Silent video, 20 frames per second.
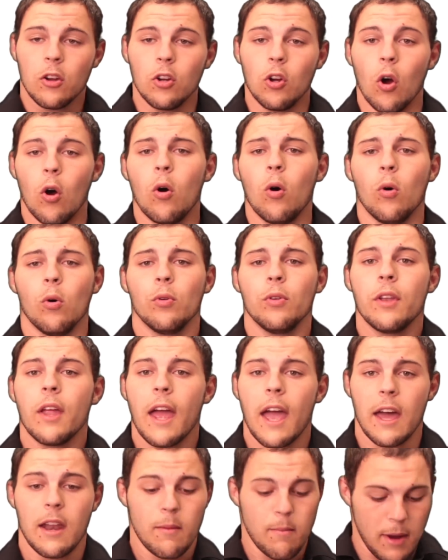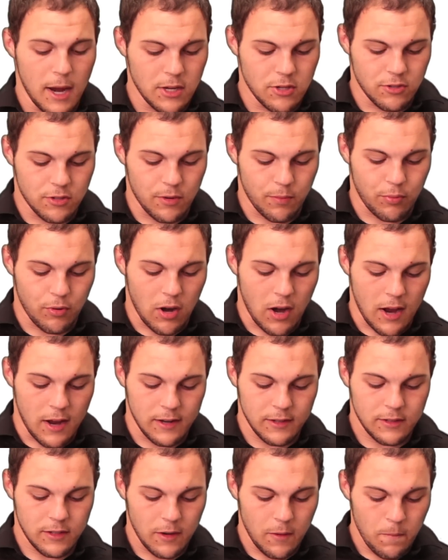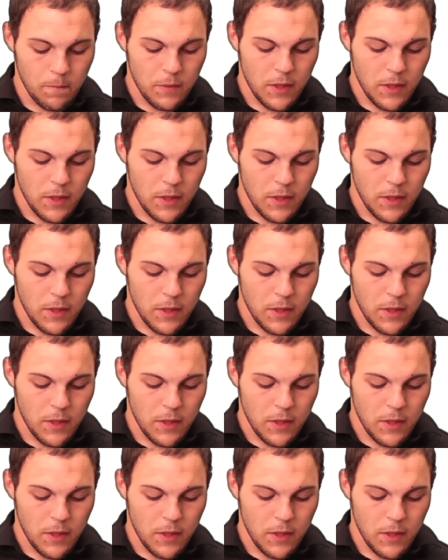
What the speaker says: Gold had a major surprise,